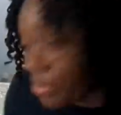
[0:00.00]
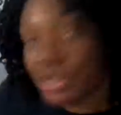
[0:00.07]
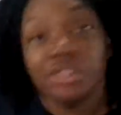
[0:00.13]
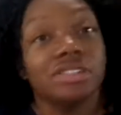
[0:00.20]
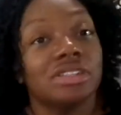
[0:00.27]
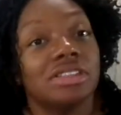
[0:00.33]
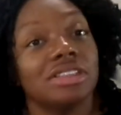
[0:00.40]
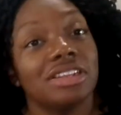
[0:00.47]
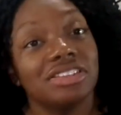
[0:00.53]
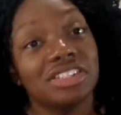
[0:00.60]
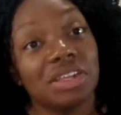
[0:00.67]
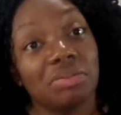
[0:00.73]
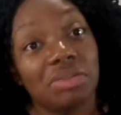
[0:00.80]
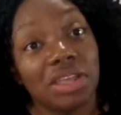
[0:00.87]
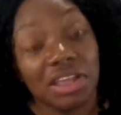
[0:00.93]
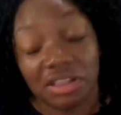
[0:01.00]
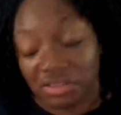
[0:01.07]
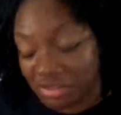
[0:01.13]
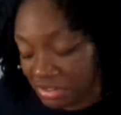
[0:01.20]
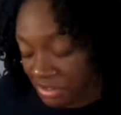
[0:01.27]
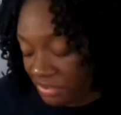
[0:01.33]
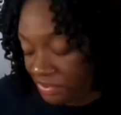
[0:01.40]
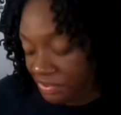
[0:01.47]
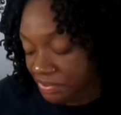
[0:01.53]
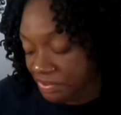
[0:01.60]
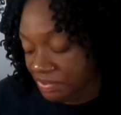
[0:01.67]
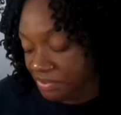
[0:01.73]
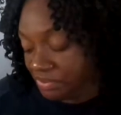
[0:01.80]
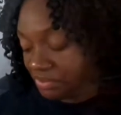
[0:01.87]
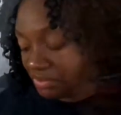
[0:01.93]
there's something else.
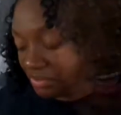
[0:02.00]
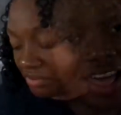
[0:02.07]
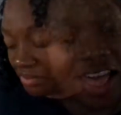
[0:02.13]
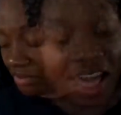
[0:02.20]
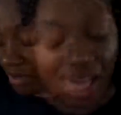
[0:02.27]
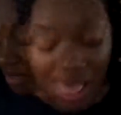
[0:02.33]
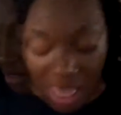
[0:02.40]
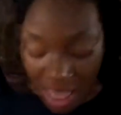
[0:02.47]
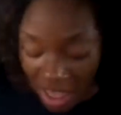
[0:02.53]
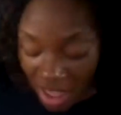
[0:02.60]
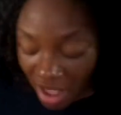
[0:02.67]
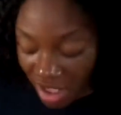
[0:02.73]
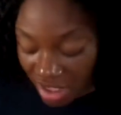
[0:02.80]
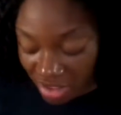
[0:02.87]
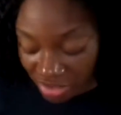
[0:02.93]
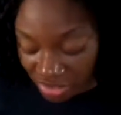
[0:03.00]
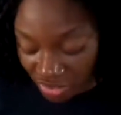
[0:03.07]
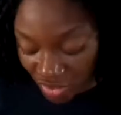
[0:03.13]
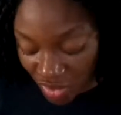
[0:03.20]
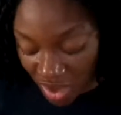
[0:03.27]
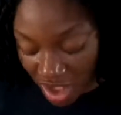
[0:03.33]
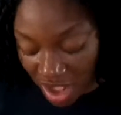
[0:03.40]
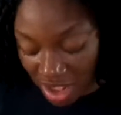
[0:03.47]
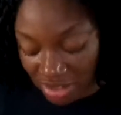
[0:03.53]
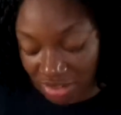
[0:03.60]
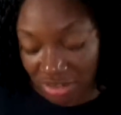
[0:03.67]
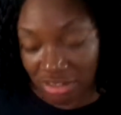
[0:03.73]
I also got